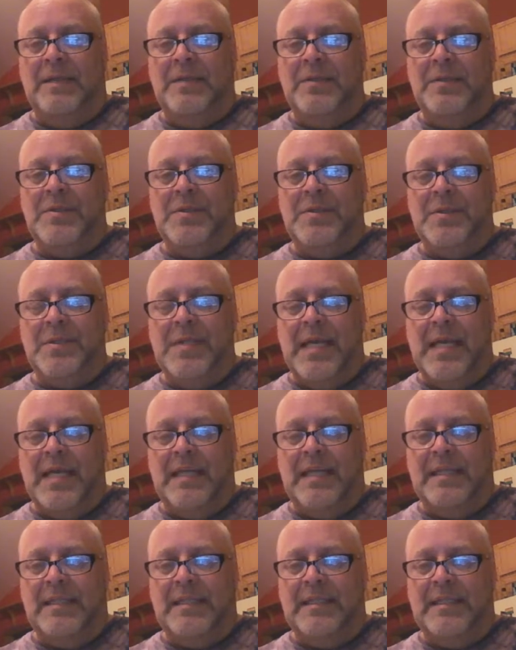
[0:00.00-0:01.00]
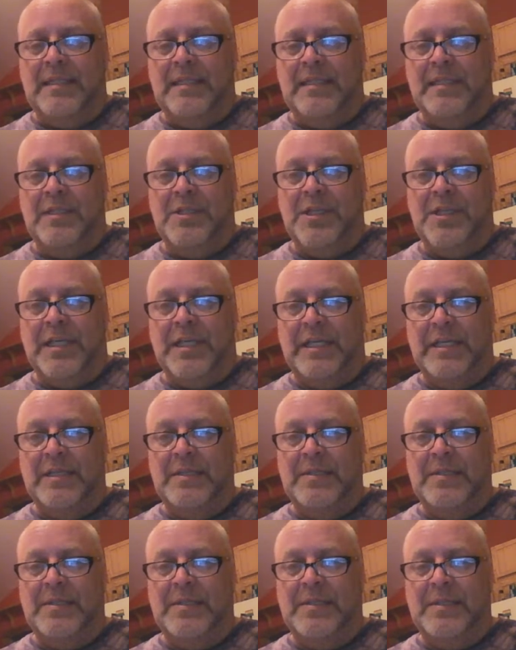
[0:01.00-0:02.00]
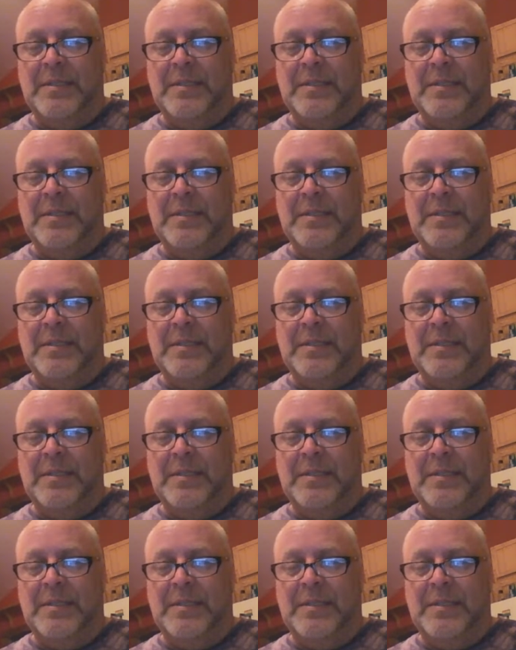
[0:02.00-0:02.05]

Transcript: used to take the chickens.